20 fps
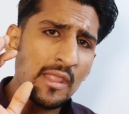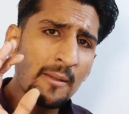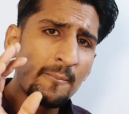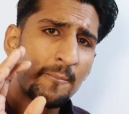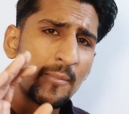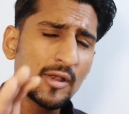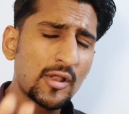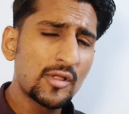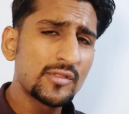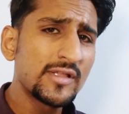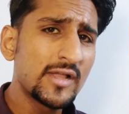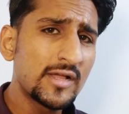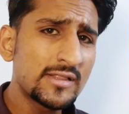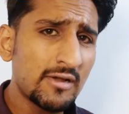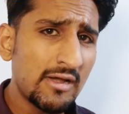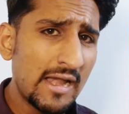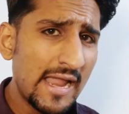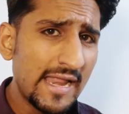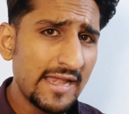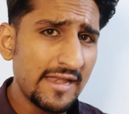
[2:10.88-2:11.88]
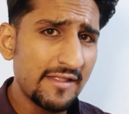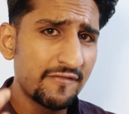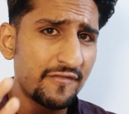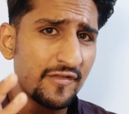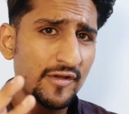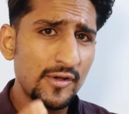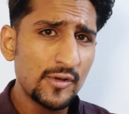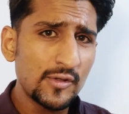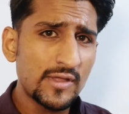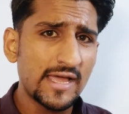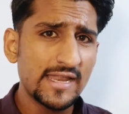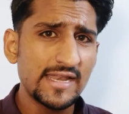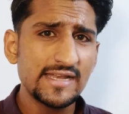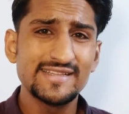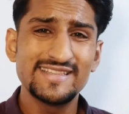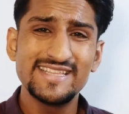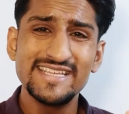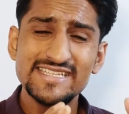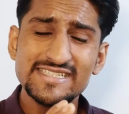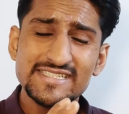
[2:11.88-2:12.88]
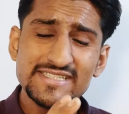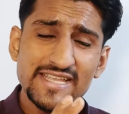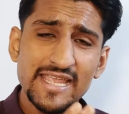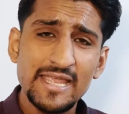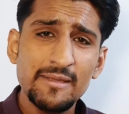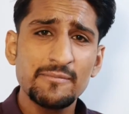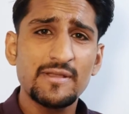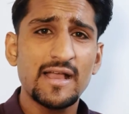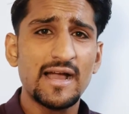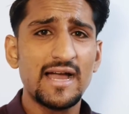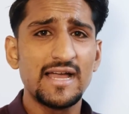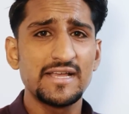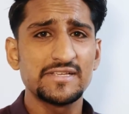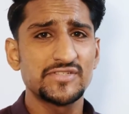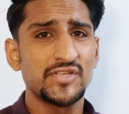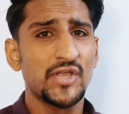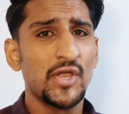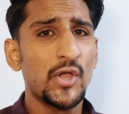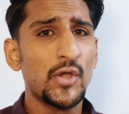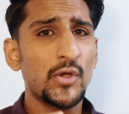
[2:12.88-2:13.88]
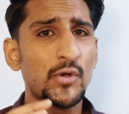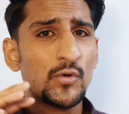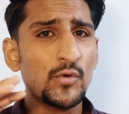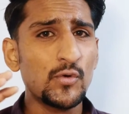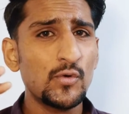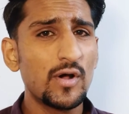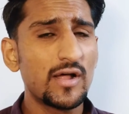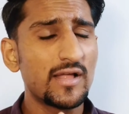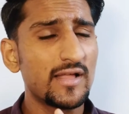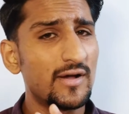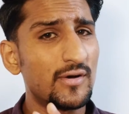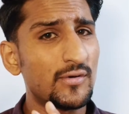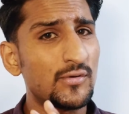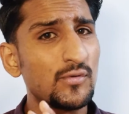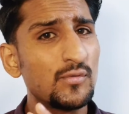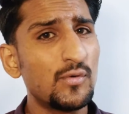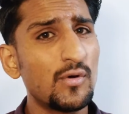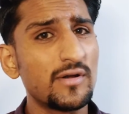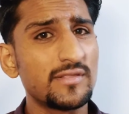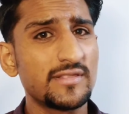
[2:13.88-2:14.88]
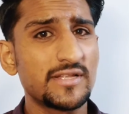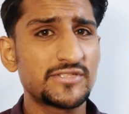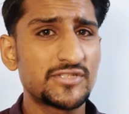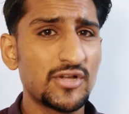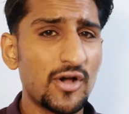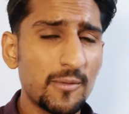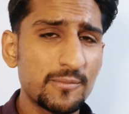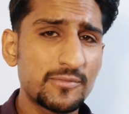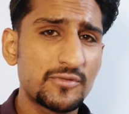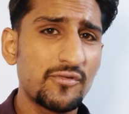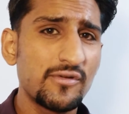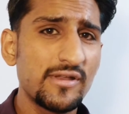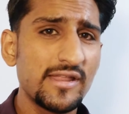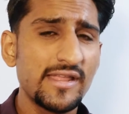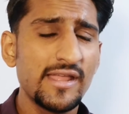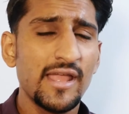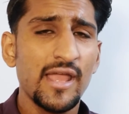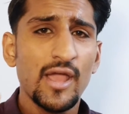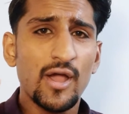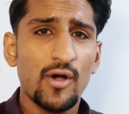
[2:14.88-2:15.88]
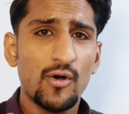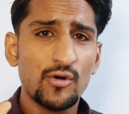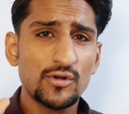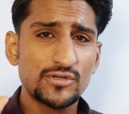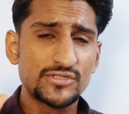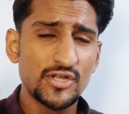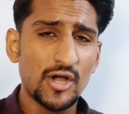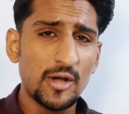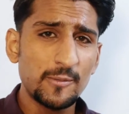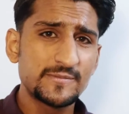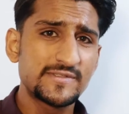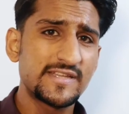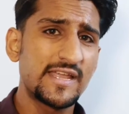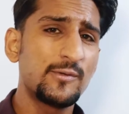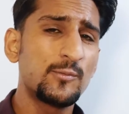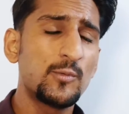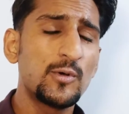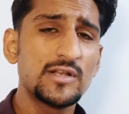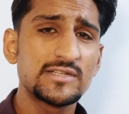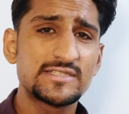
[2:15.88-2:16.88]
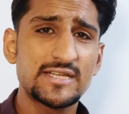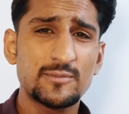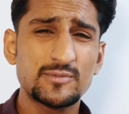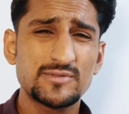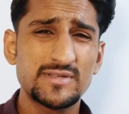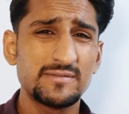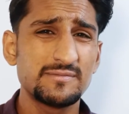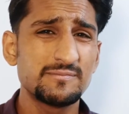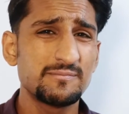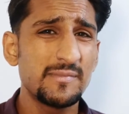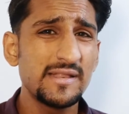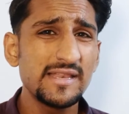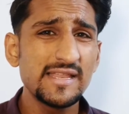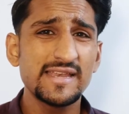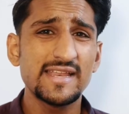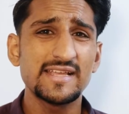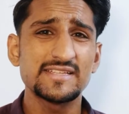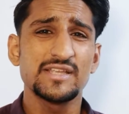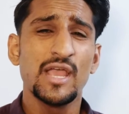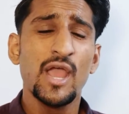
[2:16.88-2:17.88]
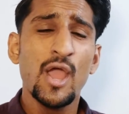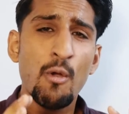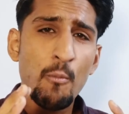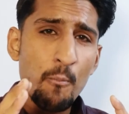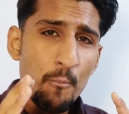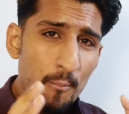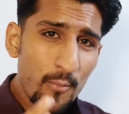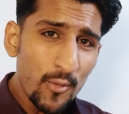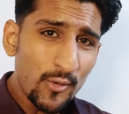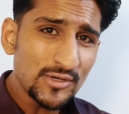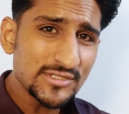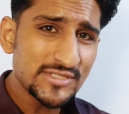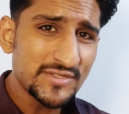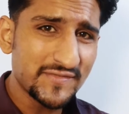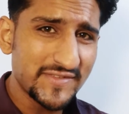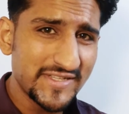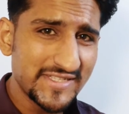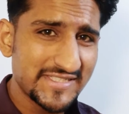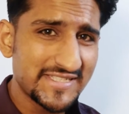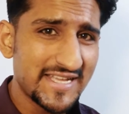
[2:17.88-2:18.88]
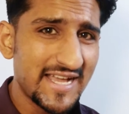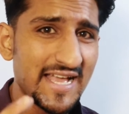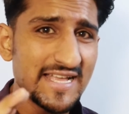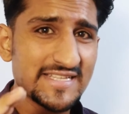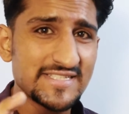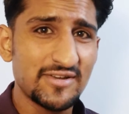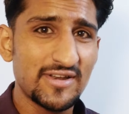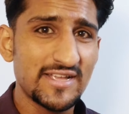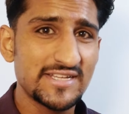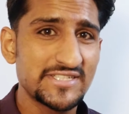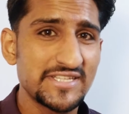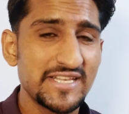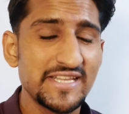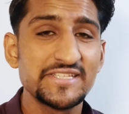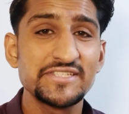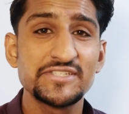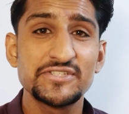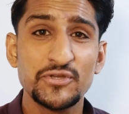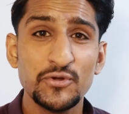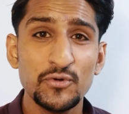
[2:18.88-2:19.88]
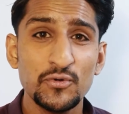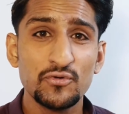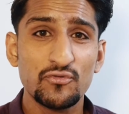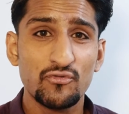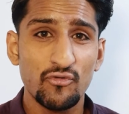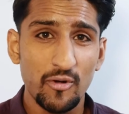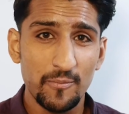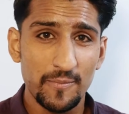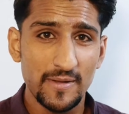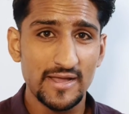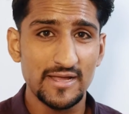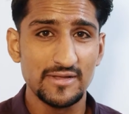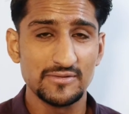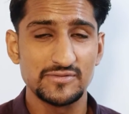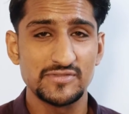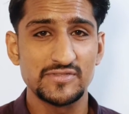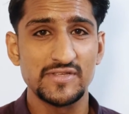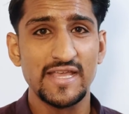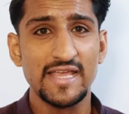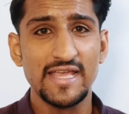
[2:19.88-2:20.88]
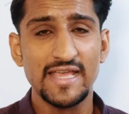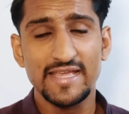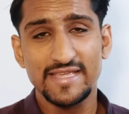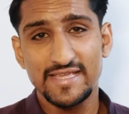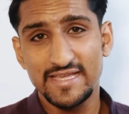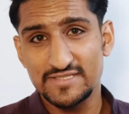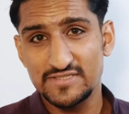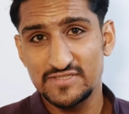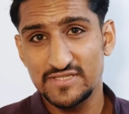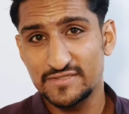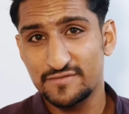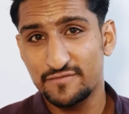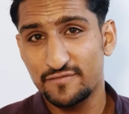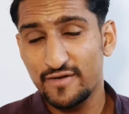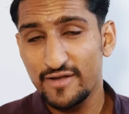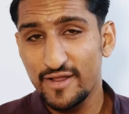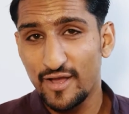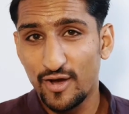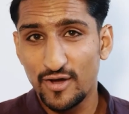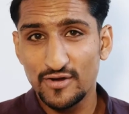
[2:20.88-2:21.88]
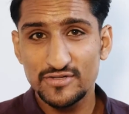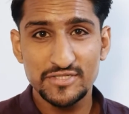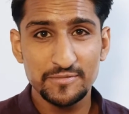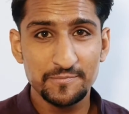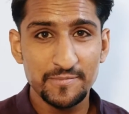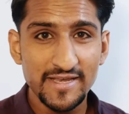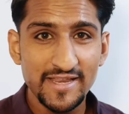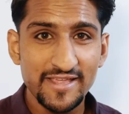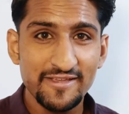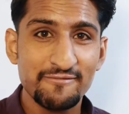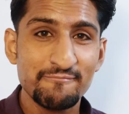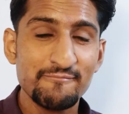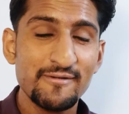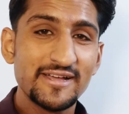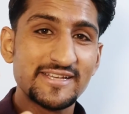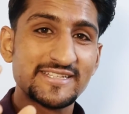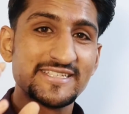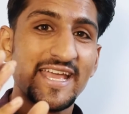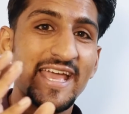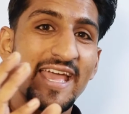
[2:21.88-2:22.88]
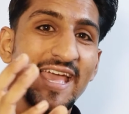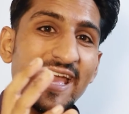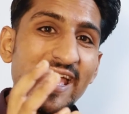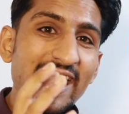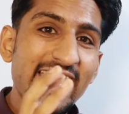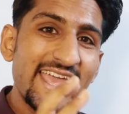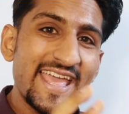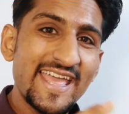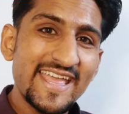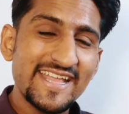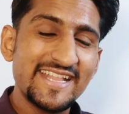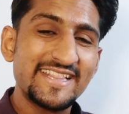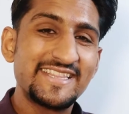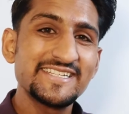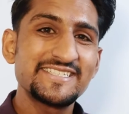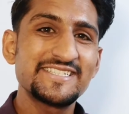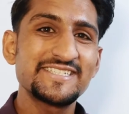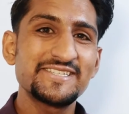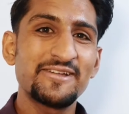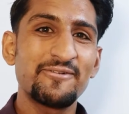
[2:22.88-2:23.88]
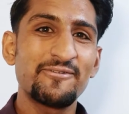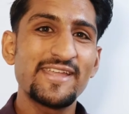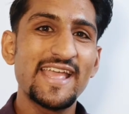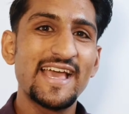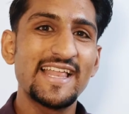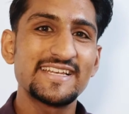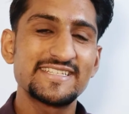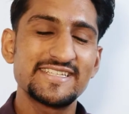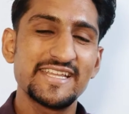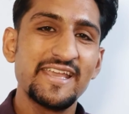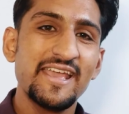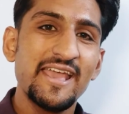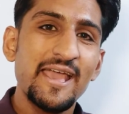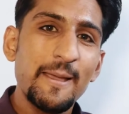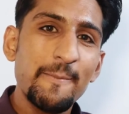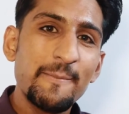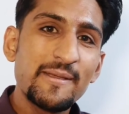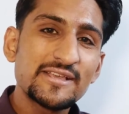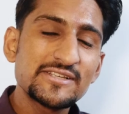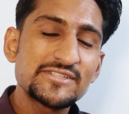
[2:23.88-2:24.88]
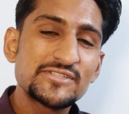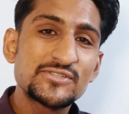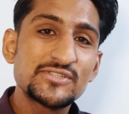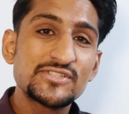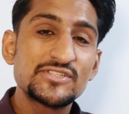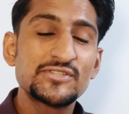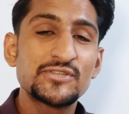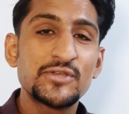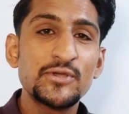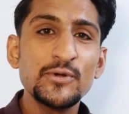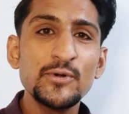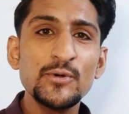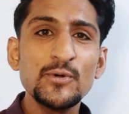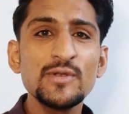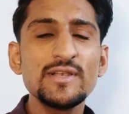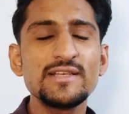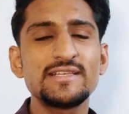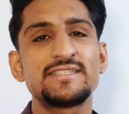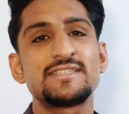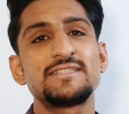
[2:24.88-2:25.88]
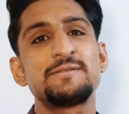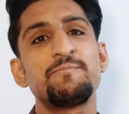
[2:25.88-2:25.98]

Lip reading: But on the other hand, if you look at it, these same guys who were in the top 3 or top 10 world, top 10 millionaires, most of these guys are actually school dropouts. Yes, it's very hard to believe, but this is the reality, because school